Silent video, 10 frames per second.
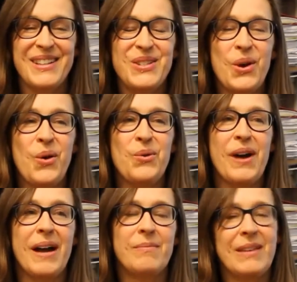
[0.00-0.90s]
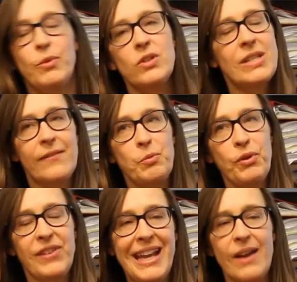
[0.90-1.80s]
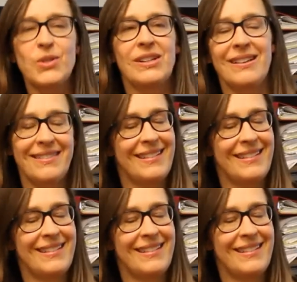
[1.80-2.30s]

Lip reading: So, and we used to have the Privy Council, and